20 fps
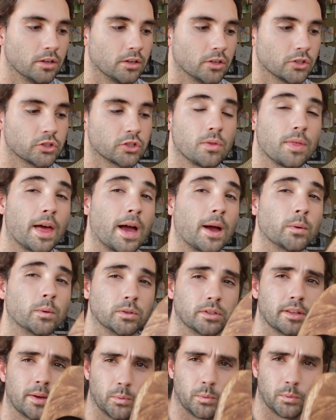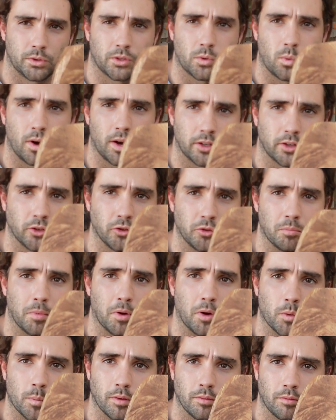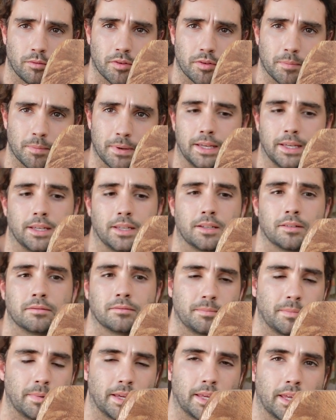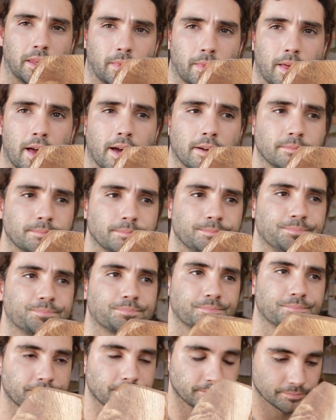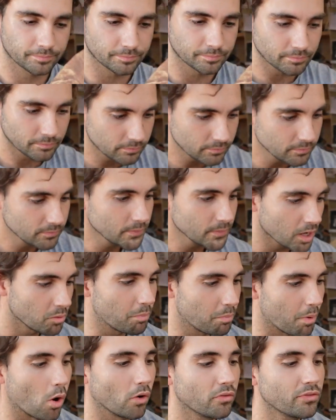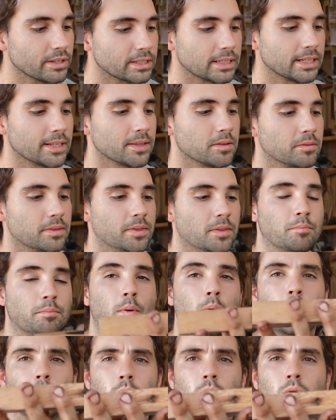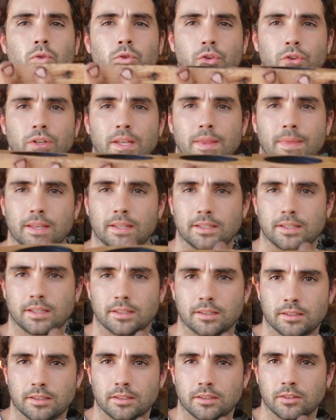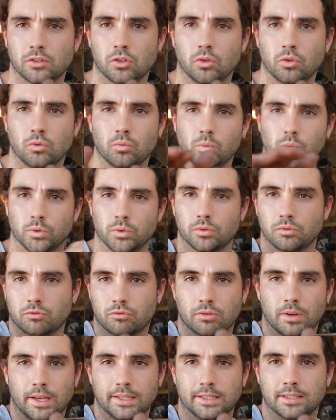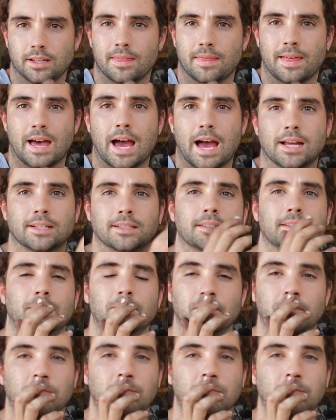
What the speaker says: So that was quite a good moment for me, making that. But obviously the board in this instance is like that,